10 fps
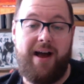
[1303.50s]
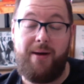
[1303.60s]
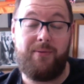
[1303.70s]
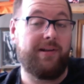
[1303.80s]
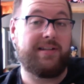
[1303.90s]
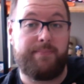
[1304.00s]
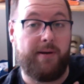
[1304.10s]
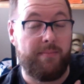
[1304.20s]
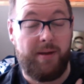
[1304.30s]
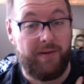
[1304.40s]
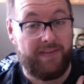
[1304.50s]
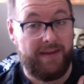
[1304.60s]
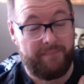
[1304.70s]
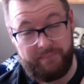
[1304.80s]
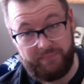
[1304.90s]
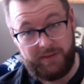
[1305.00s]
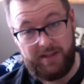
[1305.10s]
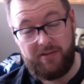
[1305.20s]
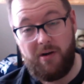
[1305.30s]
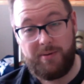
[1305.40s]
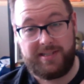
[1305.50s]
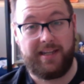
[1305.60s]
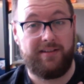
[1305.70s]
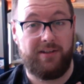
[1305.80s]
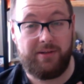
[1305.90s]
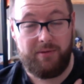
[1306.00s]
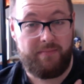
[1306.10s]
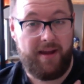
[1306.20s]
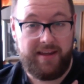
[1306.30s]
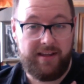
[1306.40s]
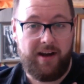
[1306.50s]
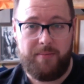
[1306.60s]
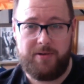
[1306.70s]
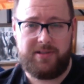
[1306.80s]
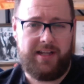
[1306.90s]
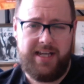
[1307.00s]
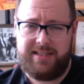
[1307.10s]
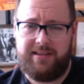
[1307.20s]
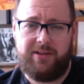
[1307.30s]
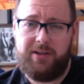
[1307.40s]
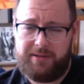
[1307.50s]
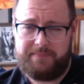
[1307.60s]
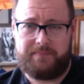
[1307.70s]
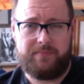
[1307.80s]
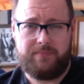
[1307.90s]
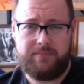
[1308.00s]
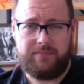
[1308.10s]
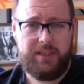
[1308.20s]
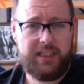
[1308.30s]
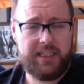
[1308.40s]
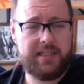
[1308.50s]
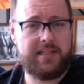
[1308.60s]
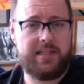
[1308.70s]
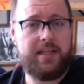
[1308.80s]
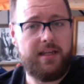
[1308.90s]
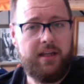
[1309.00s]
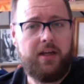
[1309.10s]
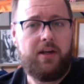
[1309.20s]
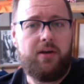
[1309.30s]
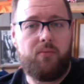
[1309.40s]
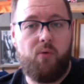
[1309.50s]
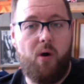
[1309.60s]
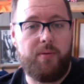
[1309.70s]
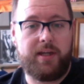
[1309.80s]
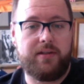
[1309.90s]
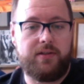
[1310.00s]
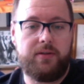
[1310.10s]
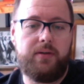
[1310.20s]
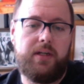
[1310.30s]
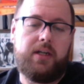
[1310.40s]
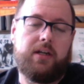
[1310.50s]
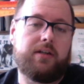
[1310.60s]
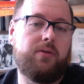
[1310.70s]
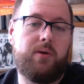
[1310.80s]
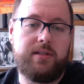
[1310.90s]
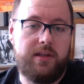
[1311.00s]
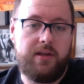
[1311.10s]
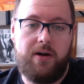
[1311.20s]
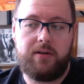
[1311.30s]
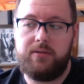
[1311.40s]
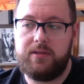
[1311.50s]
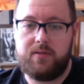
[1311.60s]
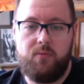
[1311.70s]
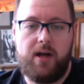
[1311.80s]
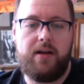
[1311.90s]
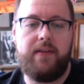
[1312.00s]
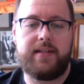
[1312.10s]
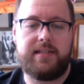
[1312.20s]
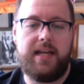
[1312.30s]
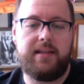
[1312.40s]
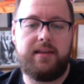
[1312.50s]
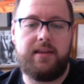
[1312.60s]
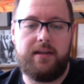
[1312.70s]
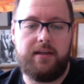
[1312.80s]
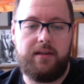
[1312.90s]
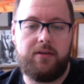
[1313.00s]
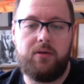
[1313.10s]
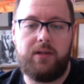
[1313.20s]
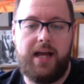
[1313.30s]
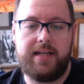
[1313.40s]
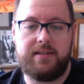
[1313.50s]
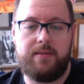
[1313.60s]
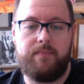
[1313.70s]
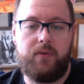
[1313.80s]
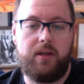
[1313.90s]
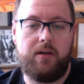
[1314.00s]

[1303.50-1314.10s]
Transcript: want to experiment with it. I want to take a look with my e-commerce clients and look and see what we can do. According to the article as well, they say that Google has some,